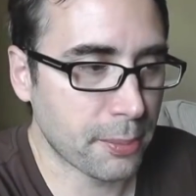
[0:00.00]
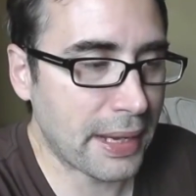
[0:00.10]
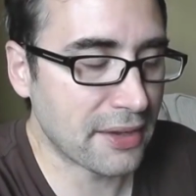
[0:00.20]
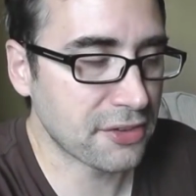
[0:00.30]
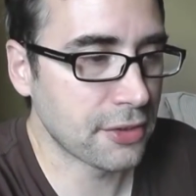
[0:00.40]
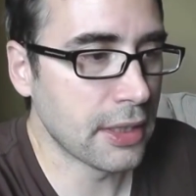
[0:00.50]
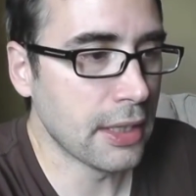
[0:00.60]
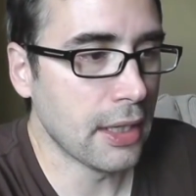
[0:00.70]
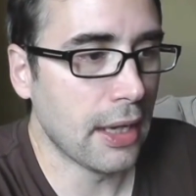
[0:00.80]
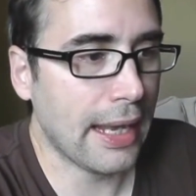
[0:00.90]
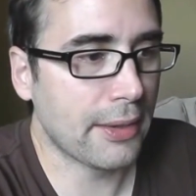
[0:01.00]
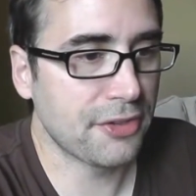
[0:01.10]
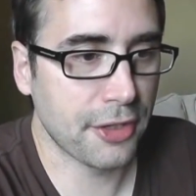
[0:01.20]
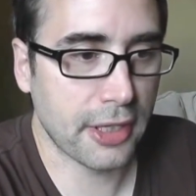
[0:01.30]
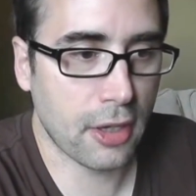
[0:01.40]
a mess. Anyway,
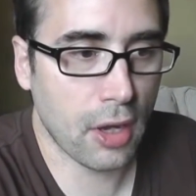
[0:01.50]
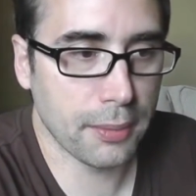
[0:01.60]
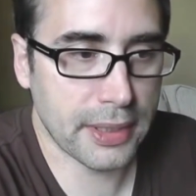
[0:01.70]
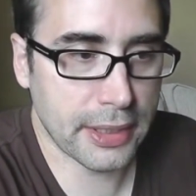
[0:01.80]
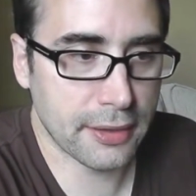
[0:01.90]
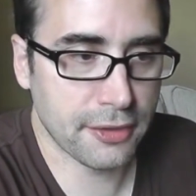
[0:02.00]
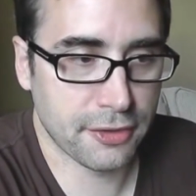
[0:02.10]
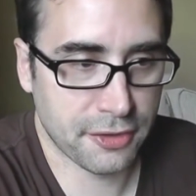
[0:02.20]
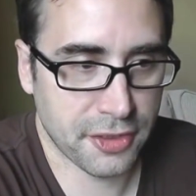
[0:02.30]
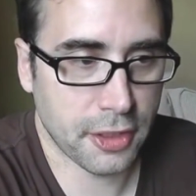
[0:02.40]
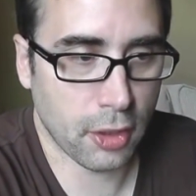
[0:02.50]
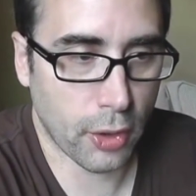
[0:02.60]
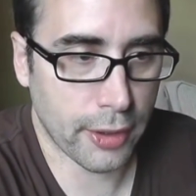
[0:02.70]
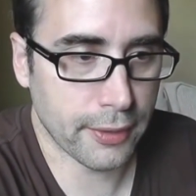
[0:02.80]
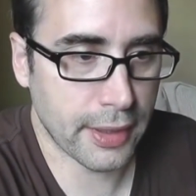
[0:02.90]
so they called me in to see the
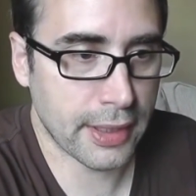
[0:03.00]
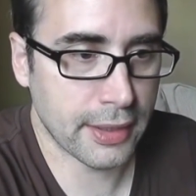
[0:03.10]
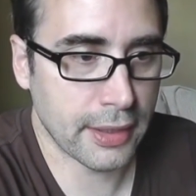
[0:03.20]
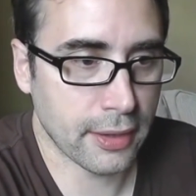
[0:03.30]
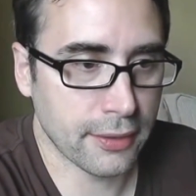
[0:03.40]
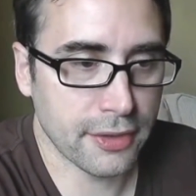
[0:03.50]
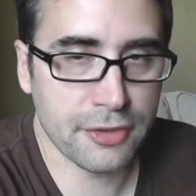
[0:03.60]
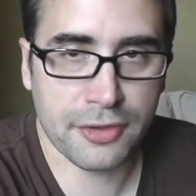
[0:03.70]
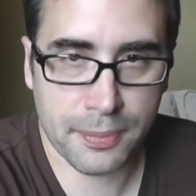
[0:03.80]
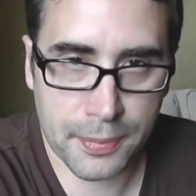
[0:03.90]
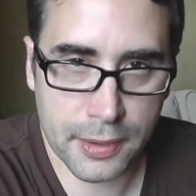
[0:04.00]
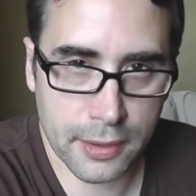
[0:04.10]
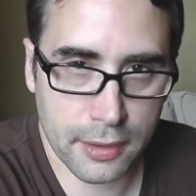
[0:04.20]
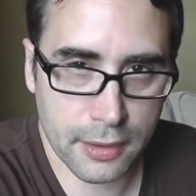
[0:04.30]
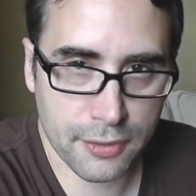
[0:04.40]
lawyer, and and this
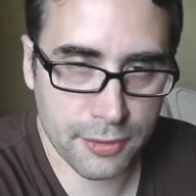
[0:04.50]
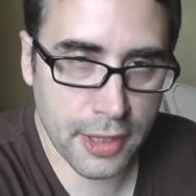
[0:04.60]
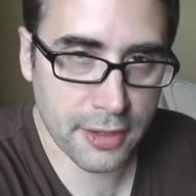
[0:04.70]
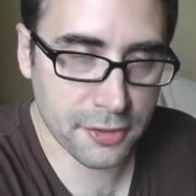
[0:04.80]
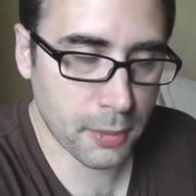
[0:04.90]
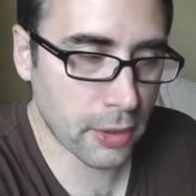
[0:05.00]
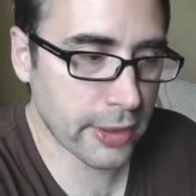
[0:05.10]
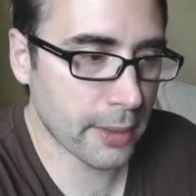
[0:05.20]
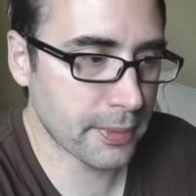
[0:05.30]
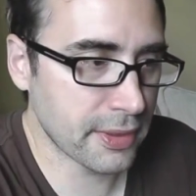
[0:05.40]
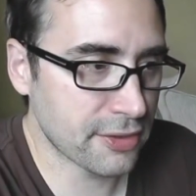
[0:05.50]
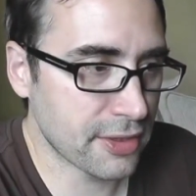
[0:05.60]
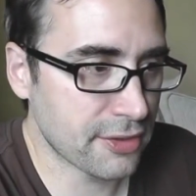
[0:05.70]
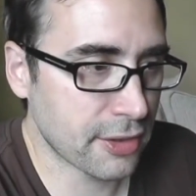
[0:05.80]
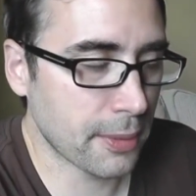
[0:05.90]
is not a small company.
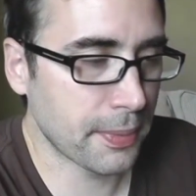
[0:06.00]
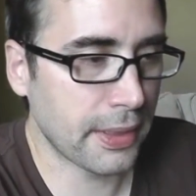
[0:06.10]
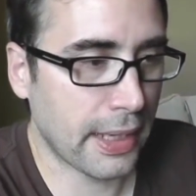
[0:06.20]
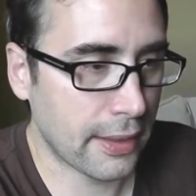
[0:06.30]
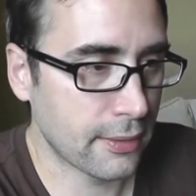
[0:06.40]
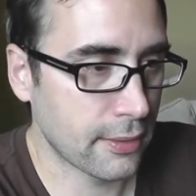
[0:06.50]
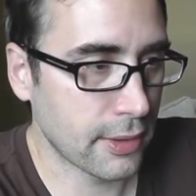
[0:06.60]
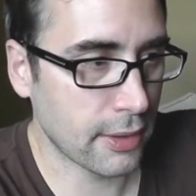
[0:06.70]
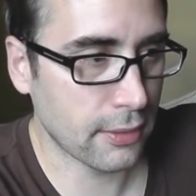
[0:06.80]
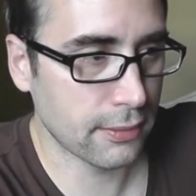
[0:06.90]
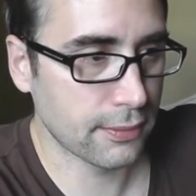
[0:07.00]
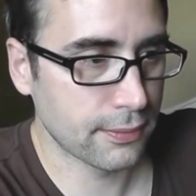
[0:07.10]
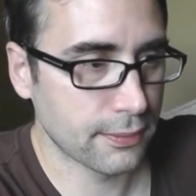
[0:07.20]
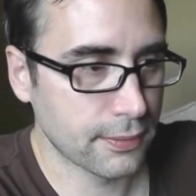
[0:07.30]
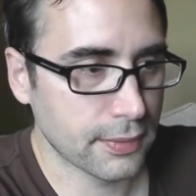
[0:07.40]
This company had
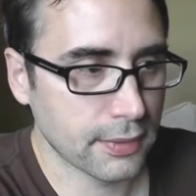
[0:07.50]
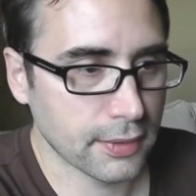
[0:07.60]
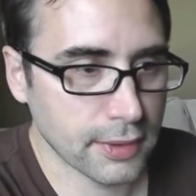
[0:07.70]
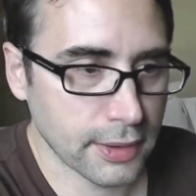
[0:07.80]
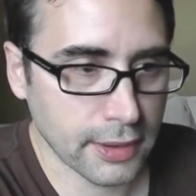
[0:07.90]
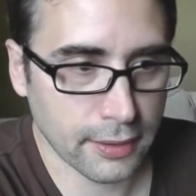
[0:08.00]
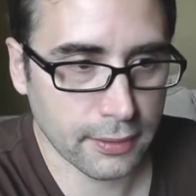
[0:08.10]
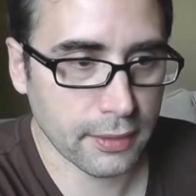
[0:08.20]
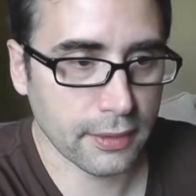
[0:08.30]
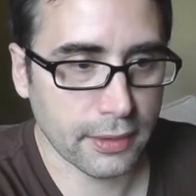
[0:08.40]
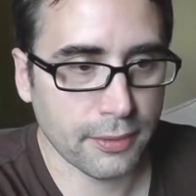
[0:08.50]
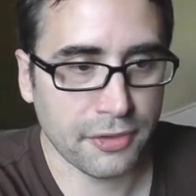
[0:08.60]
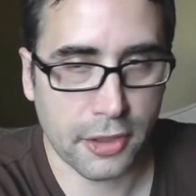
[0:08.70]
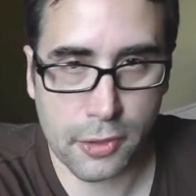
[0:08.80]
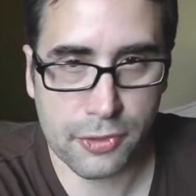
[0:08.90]
it
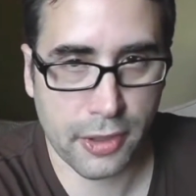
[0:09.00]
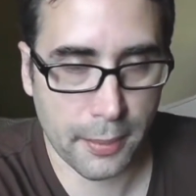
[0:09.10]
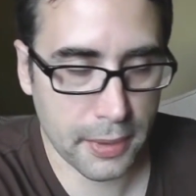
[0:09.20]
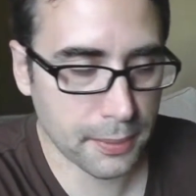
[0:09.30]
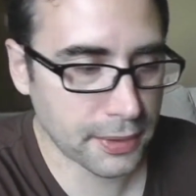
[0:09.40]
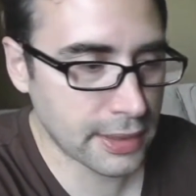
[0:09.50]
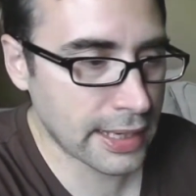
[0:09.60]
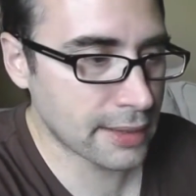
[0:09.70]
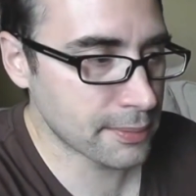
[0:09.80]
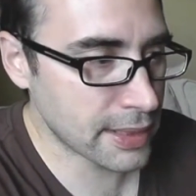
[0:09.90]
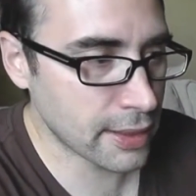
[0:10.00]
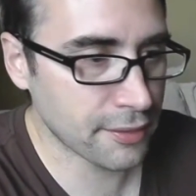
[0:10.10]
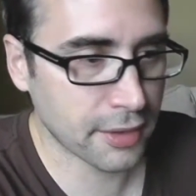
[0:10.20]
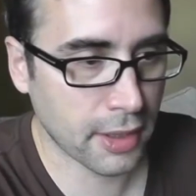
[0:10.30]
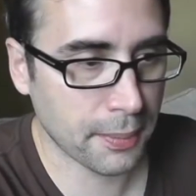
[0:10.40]
wasn't a huge company, but they had many
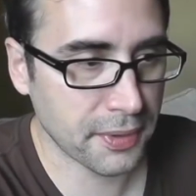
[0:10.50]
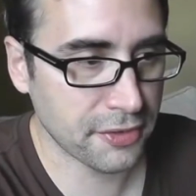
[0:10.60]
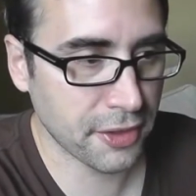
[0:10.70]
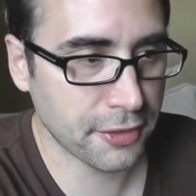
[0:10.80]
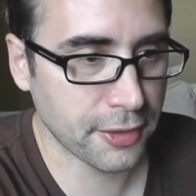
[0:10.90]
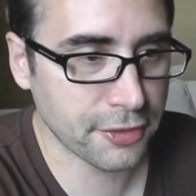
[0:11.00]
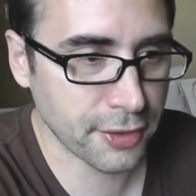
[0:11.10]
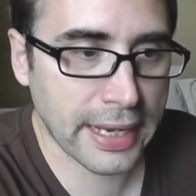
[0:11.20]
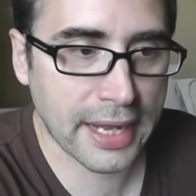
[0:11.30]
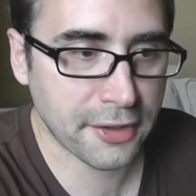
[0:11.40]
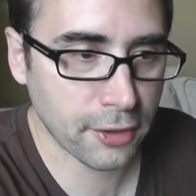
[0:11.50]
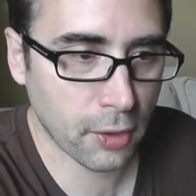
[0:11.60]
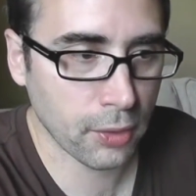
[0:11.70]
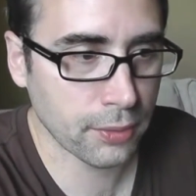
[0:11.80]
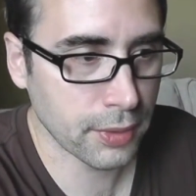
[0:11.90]
other companies under it, so they had their
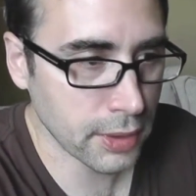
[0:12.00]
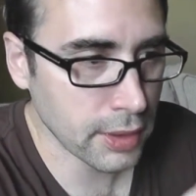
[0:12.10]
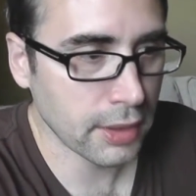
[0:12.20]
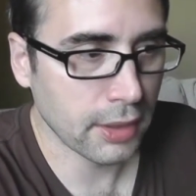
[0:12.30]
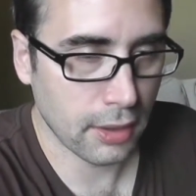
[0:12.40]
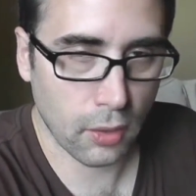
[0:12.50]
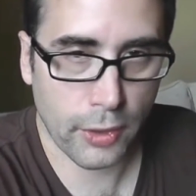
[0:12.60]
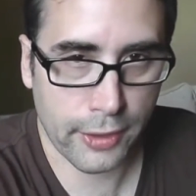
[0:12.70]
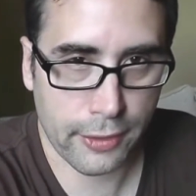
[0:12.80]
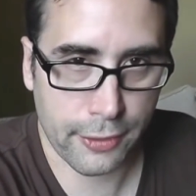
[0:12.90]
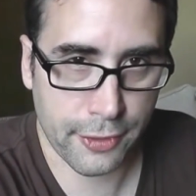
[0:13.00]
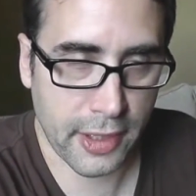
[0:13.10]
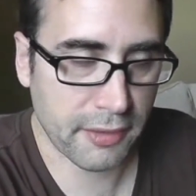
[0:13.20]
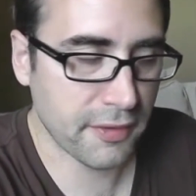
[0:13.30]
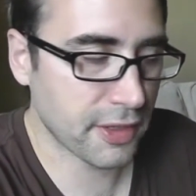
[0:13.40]
own lawyers and
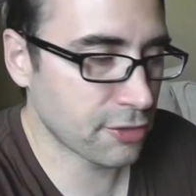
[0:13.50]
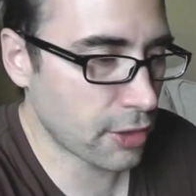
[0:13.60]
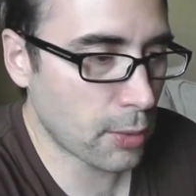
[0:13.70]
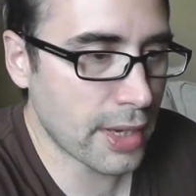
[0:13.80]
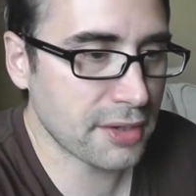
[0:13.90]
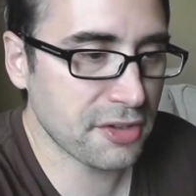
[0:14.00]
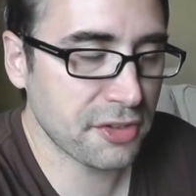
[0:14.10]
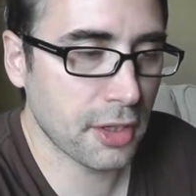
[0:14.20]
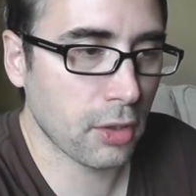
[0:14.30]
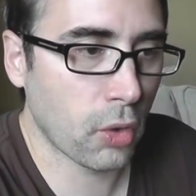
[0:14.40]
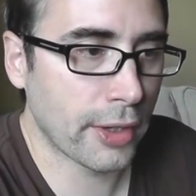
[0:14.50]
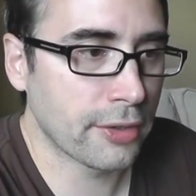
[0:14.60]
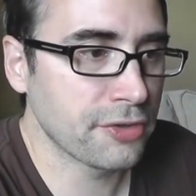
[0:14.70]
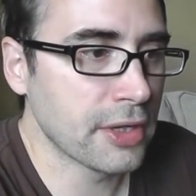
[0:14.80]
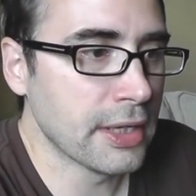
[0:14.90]
everything. So I went in to see the
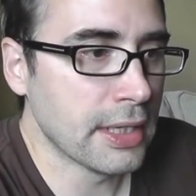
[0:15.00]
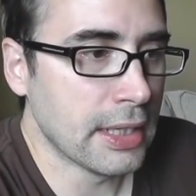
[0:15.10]
lawyers.